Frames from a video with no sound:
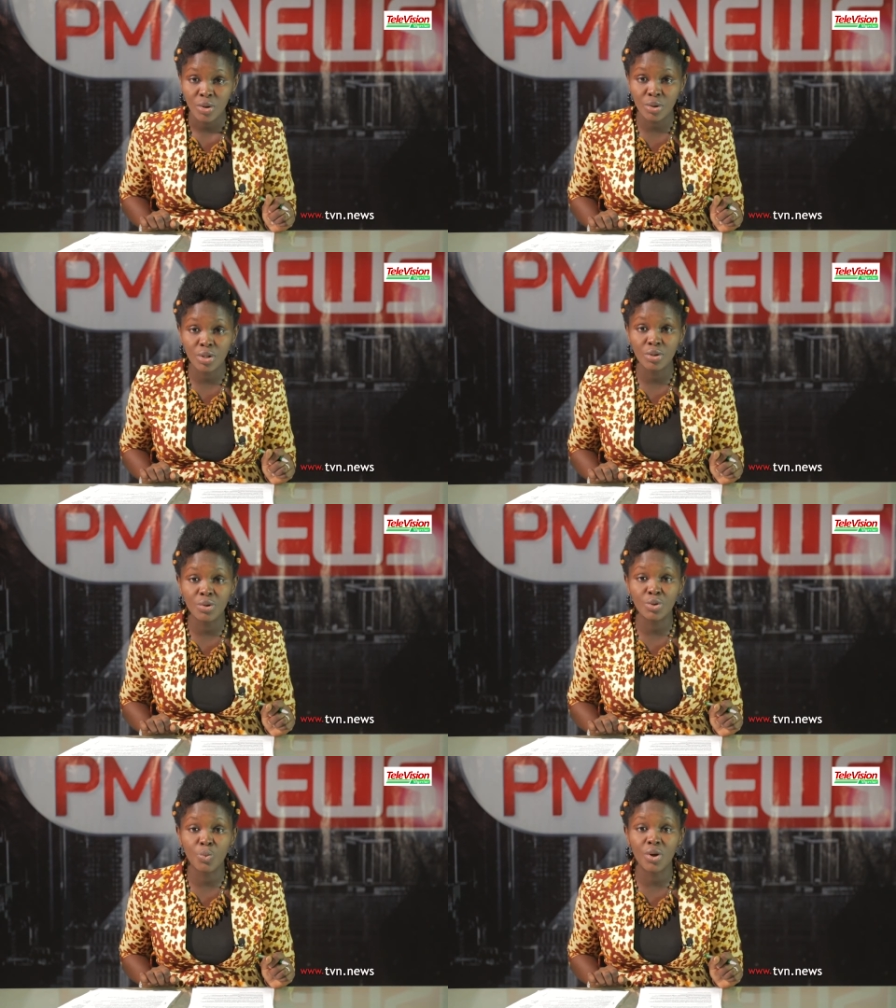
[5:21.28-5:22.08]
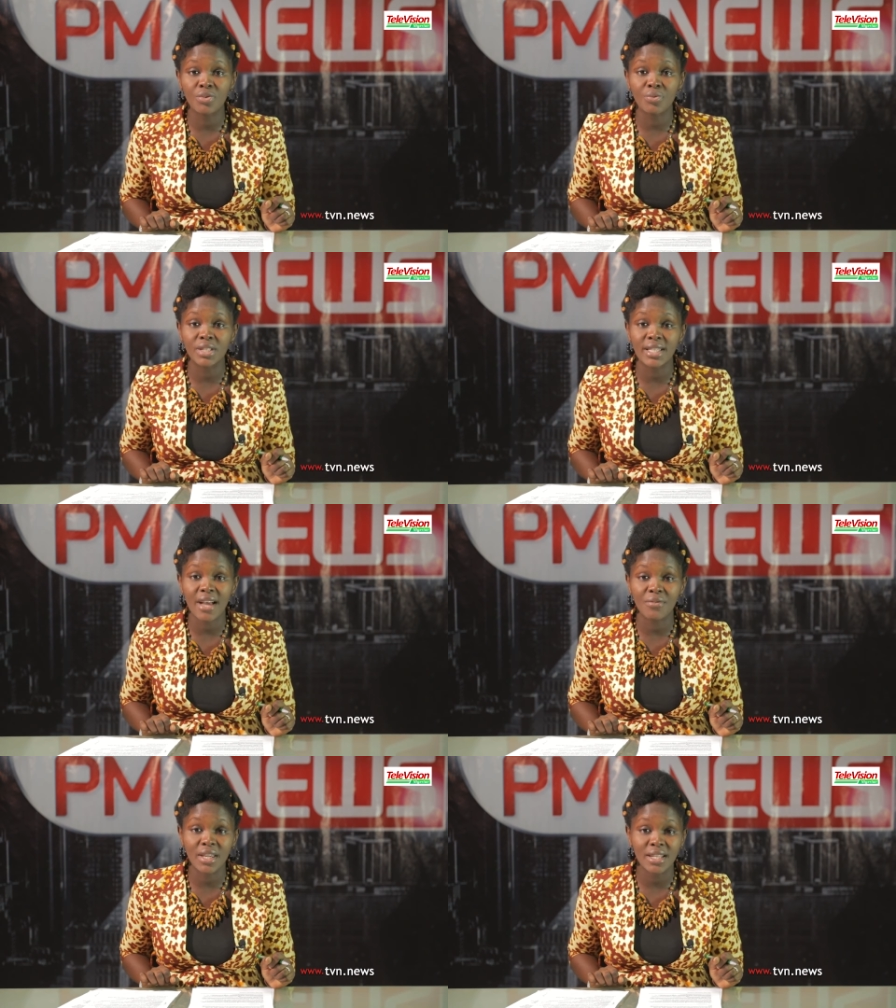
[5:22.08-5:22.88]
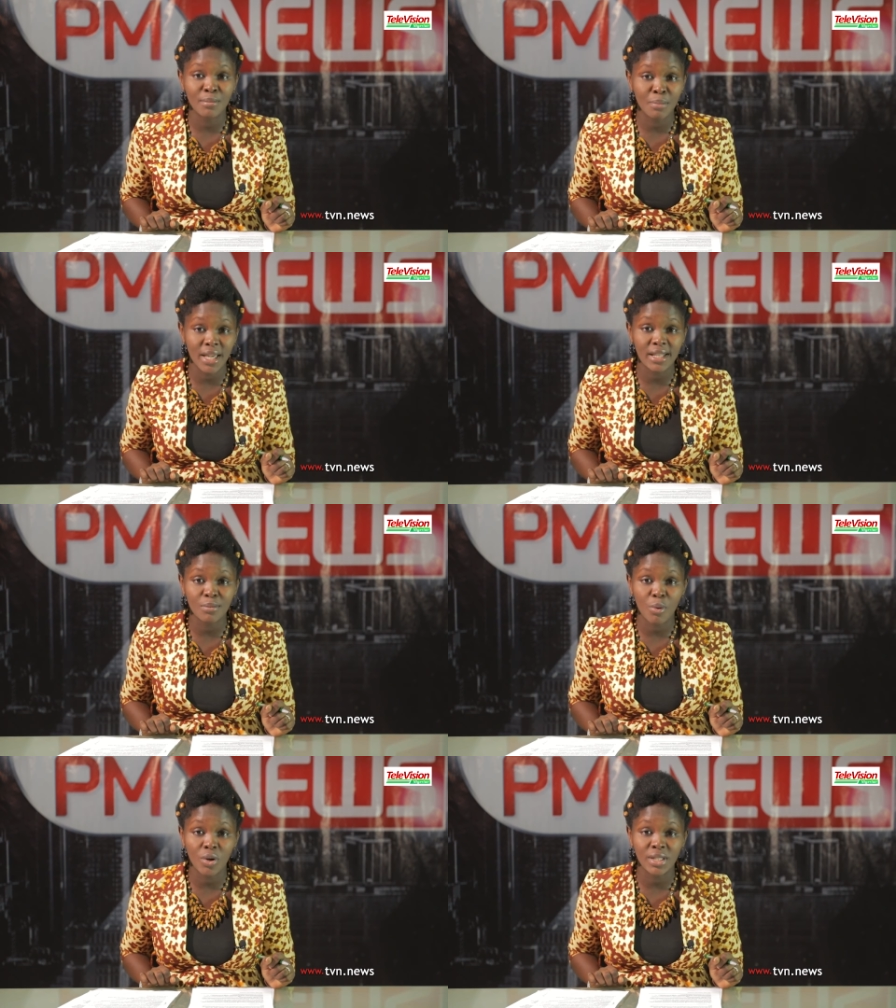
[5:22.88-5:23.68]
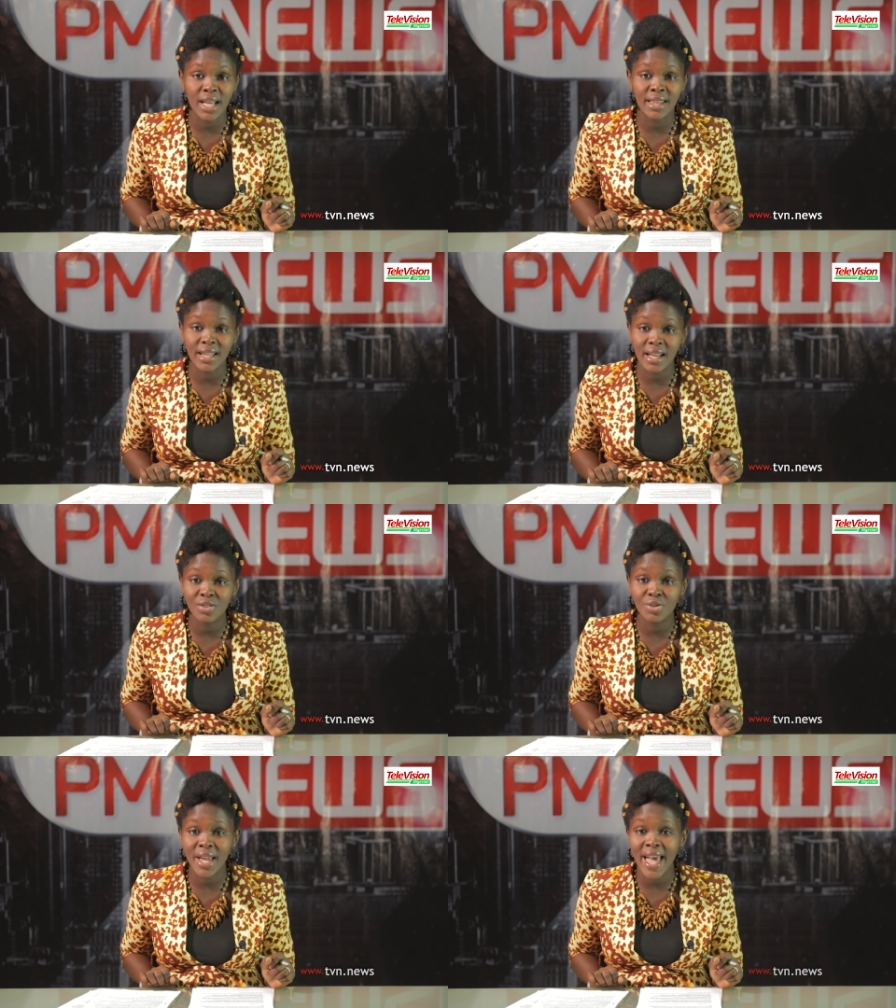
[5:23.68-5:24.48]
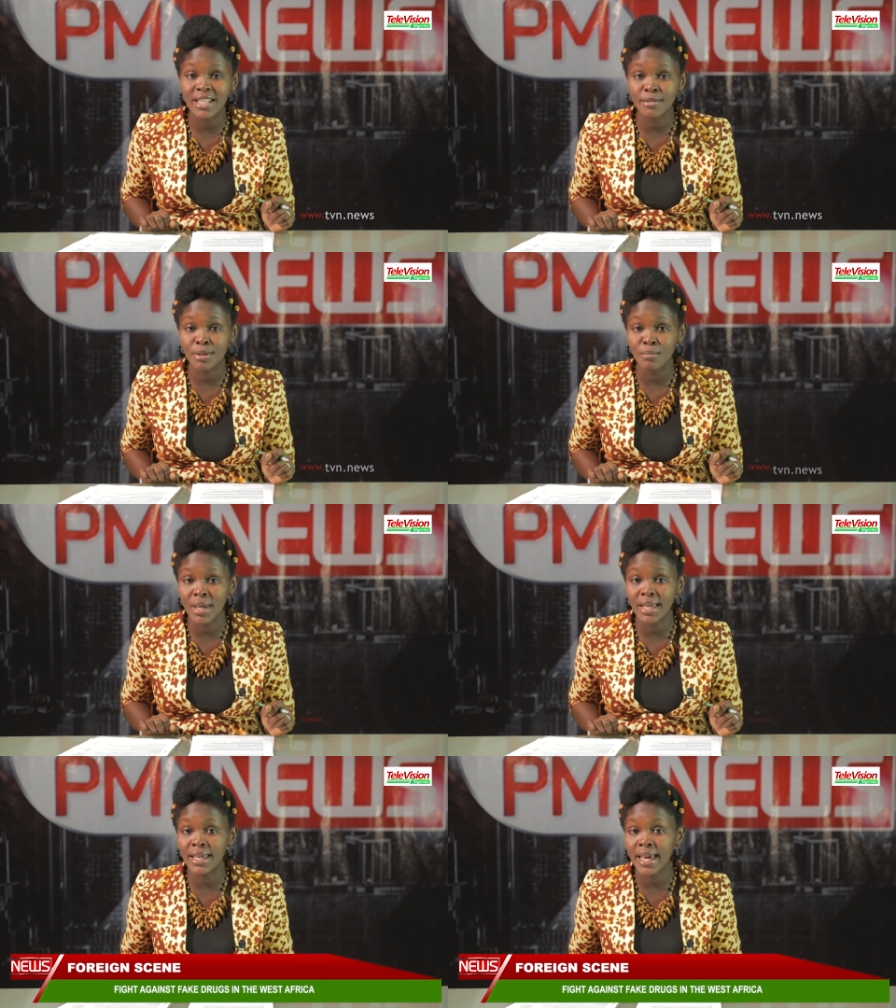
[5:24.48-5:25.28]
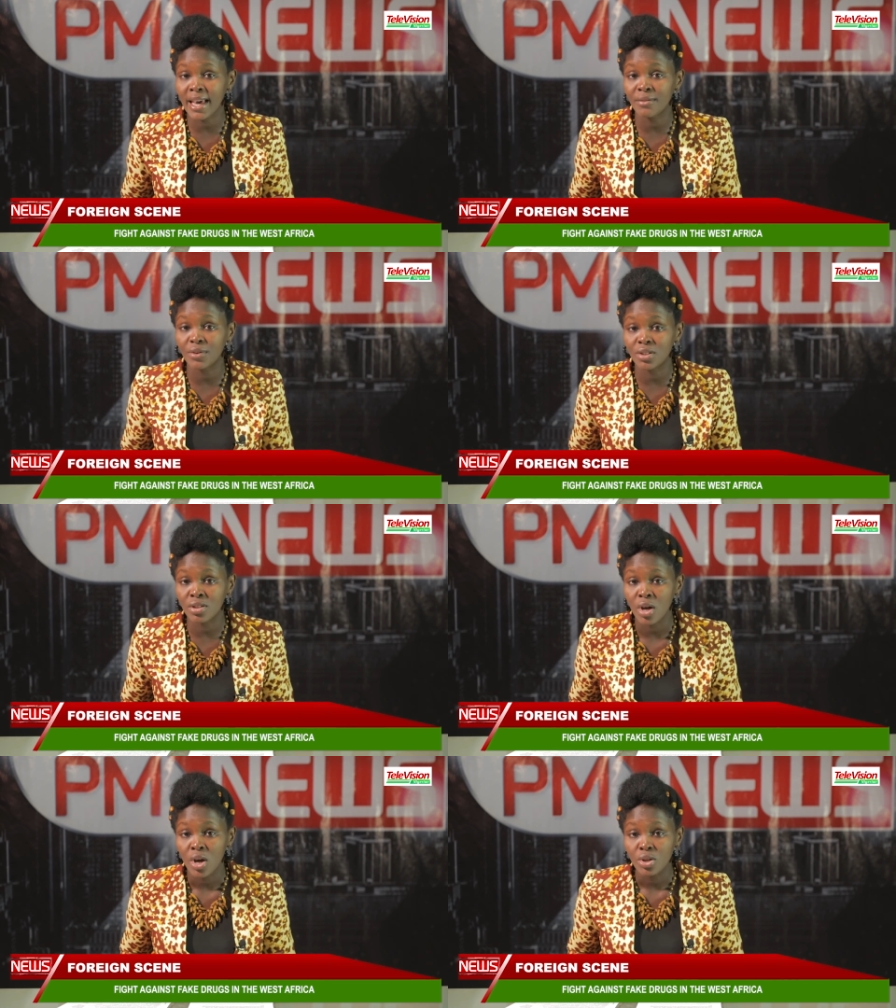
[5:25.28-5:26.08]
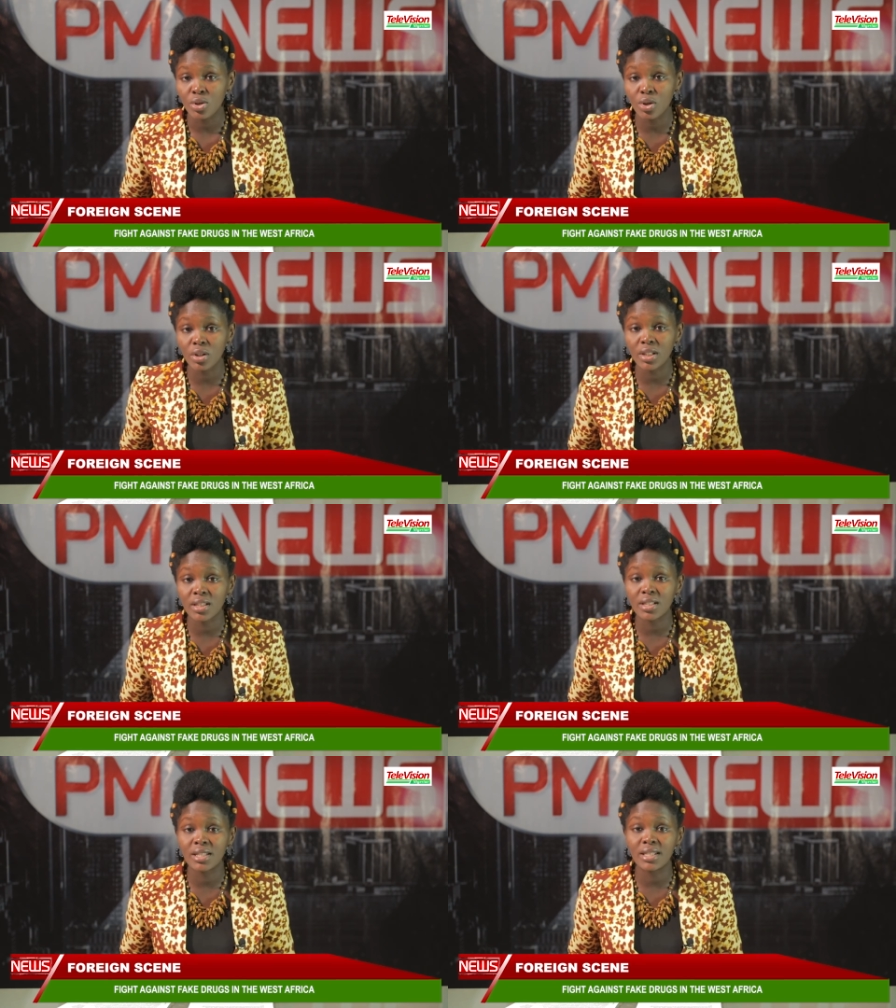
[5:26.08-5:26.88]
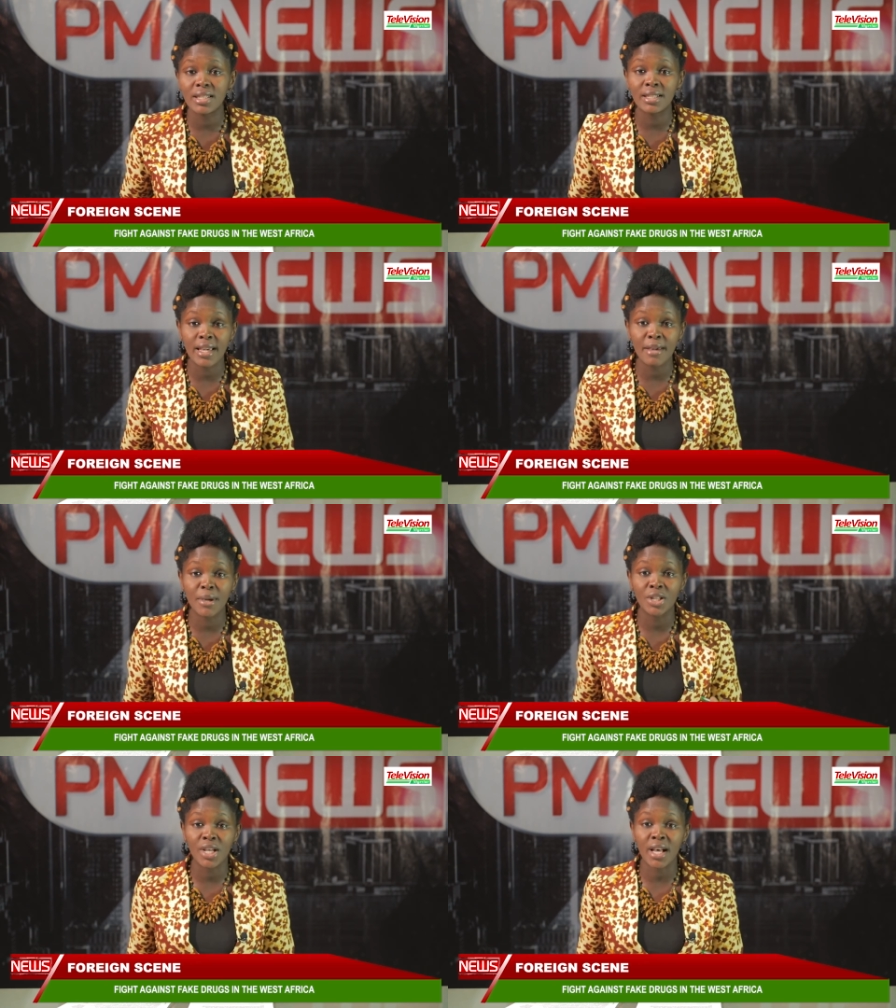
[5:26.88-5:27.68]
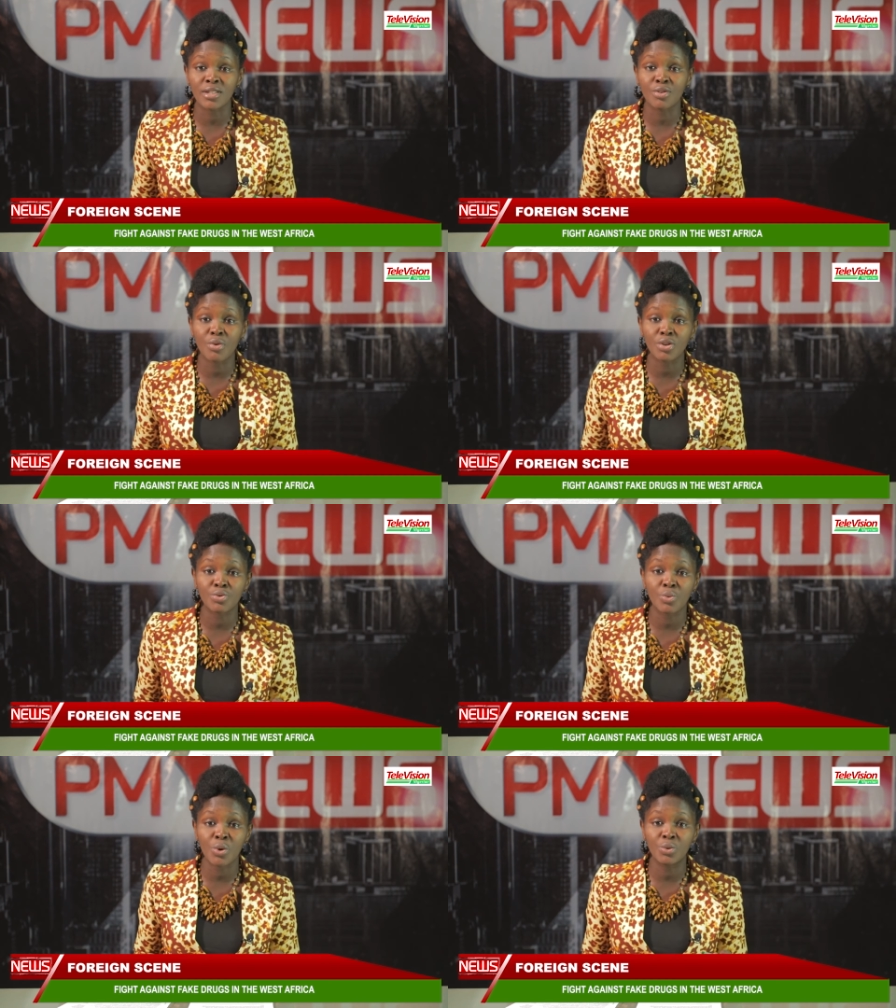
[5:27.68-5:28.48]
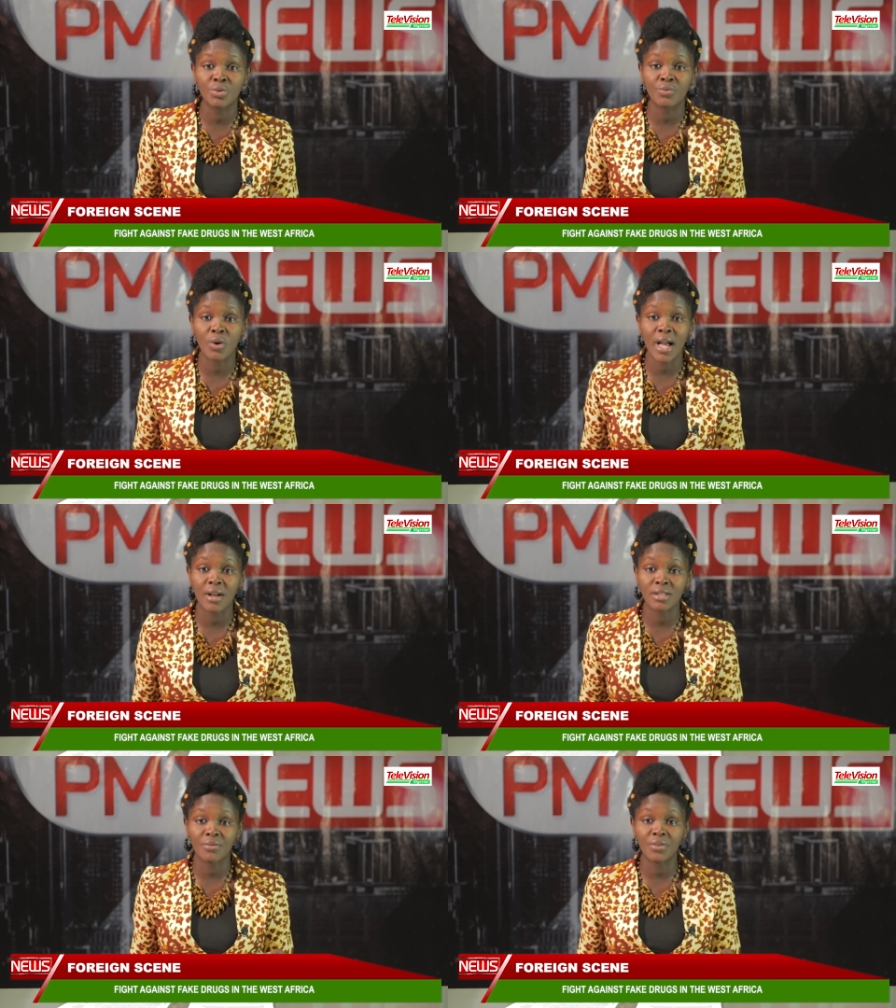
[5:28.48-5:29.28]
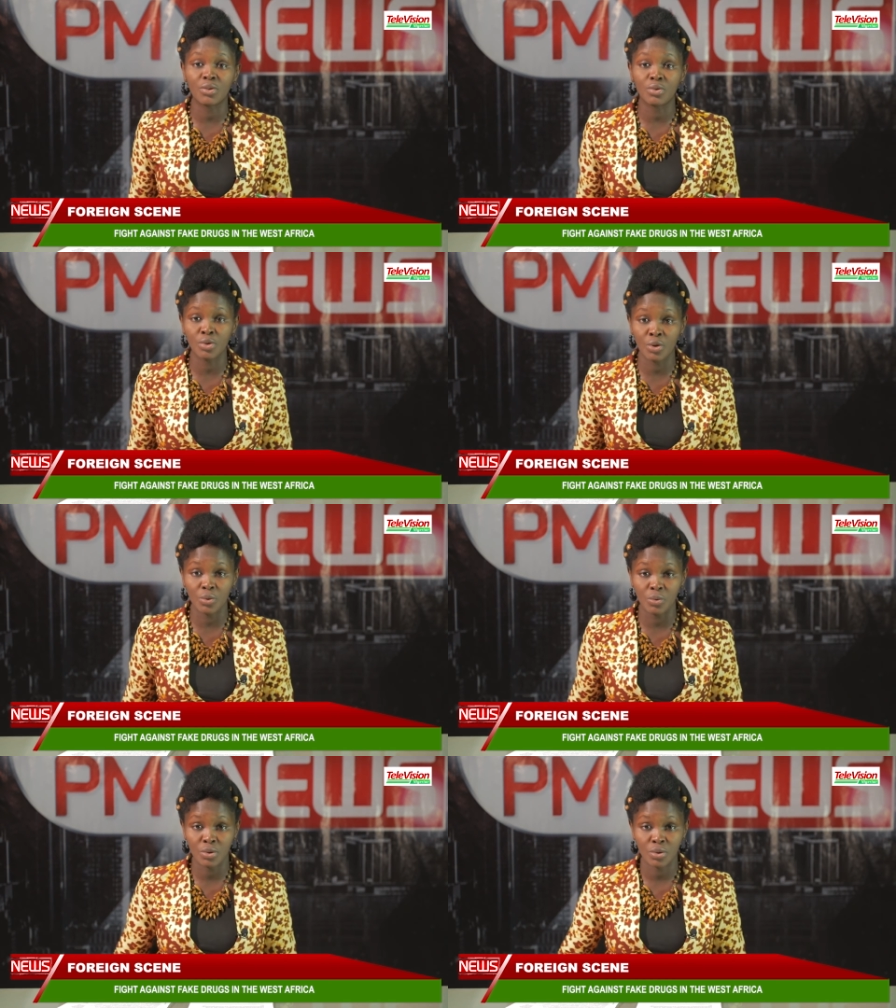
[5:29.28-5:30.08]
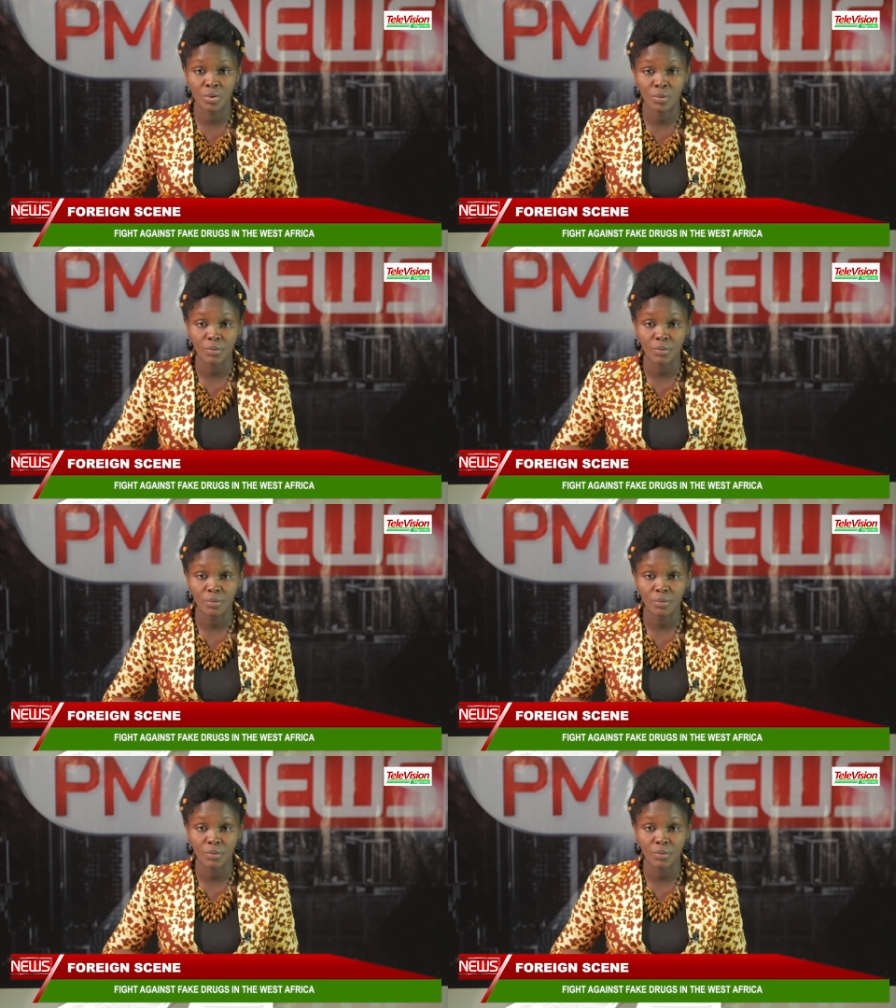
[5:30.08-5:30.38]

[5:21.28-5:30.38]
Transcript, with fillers: Cotonou is one of West Africa's biggest ports and the country has been making efforts to launder the city's image as a crossroads for counterfeit goods.